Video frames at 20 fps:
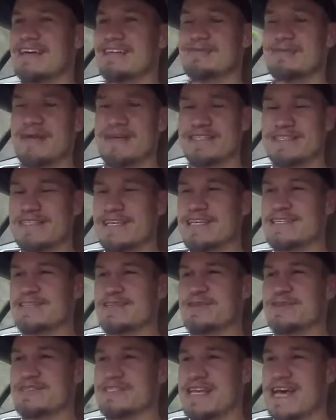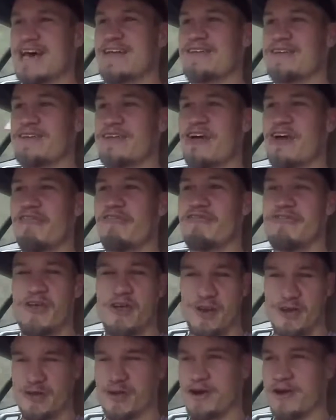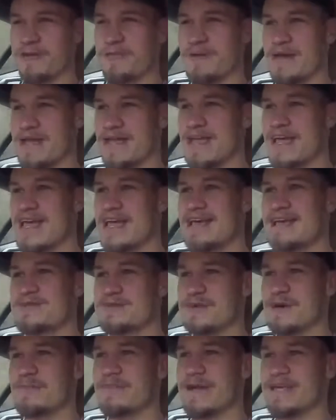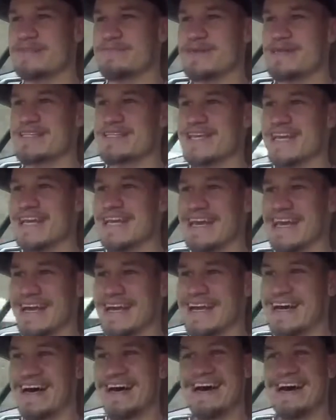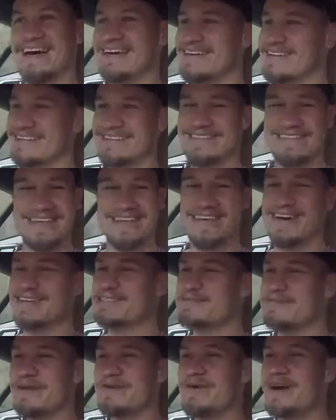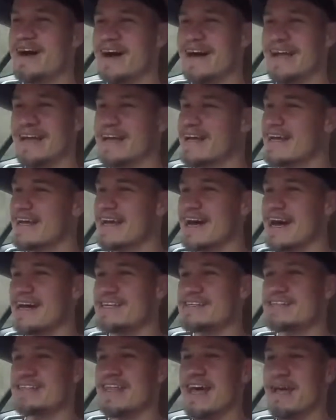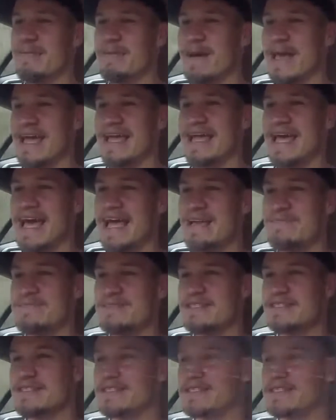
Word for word: as well as the exhaust sound fuel economy is what makes me tick in a car. Don't ask me why, I just like playing games.